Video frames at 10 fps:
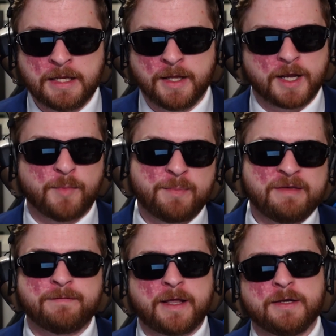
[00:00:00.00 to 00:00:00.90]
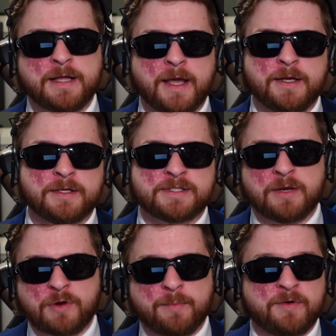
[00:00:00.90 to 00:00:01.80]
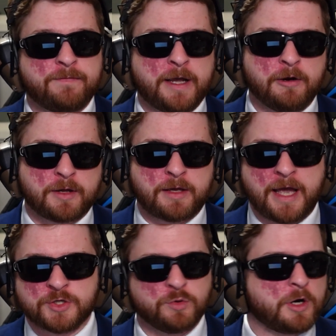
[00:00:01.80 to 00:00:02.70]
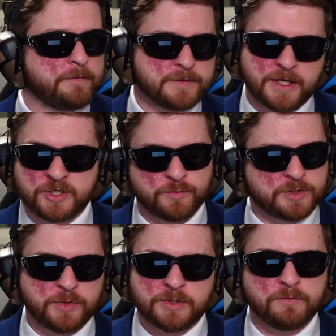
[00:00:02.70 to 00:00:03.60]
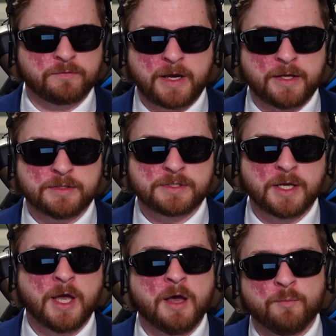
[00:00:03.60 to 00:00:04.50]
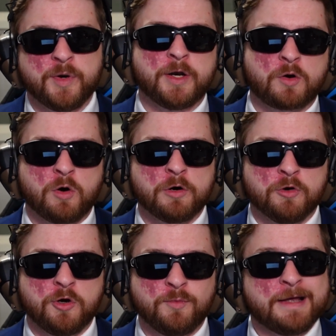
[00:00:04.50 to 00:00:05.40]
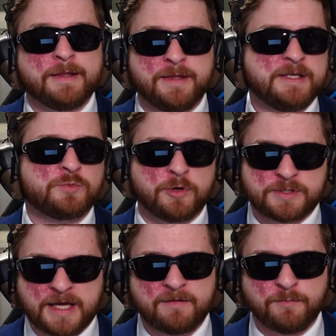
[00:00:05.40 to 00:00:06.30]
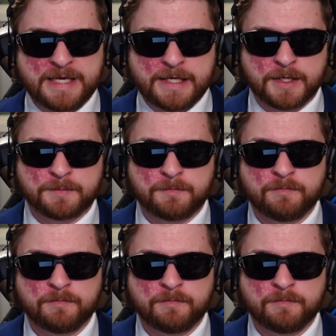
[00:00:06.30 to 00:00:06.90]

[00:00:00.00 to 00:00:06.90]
Like, it might be fine and dandy to say rapid fire in a casual conversation between two friends, but in a courtroom, these words have meaning.